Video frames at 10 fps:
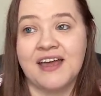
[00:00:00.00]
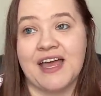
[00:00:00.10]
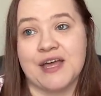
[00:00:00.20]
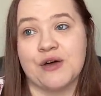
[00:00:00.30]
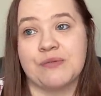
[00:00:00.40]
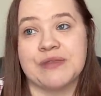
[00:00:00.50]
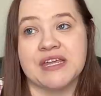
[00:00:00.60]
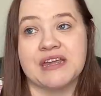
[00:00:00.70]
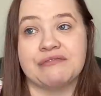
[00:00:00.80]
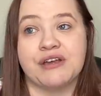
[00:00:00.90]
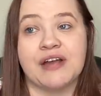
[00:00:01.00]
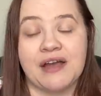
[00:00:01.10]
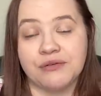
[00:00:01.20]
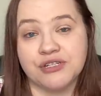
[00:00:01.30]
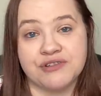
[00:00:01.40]
I hope that if you're
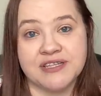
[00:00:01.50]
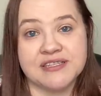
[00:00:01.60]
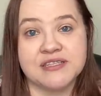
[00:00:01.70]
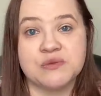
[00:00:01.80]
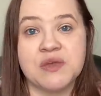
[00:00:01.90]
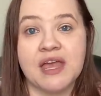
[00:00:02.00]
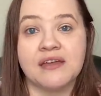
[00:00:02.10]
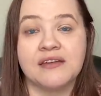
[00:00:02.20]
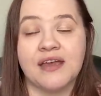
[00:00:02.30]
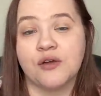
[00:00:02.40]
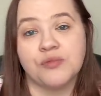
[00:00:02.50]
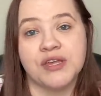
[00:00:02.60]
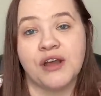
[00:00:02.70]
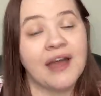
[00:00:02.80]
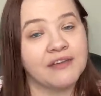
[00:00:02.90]
at retreats this weekend, I hope that
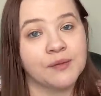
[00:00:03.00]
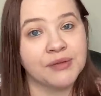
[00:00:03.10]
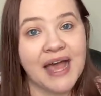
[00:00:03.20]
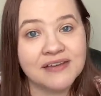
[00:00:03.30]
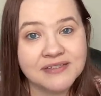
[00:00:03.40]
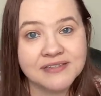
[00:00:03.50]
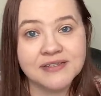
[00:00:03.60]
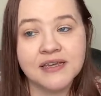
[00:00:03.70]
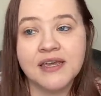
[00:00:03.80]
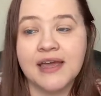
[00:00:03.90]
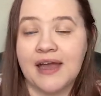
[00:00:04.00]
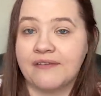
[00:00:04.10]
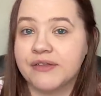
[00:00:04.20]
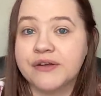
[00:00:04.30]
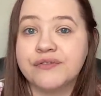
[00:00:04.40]
you're having a blast. Have a
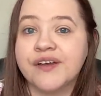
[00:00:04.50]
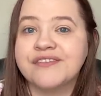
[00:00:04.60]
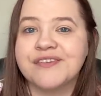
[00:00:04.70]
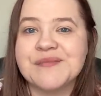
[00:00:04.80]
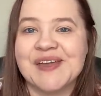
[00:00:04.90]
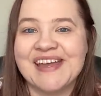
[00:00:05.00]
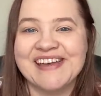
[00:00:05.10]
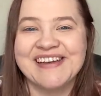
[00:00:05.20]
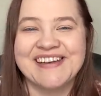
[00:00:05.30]
little fun for me.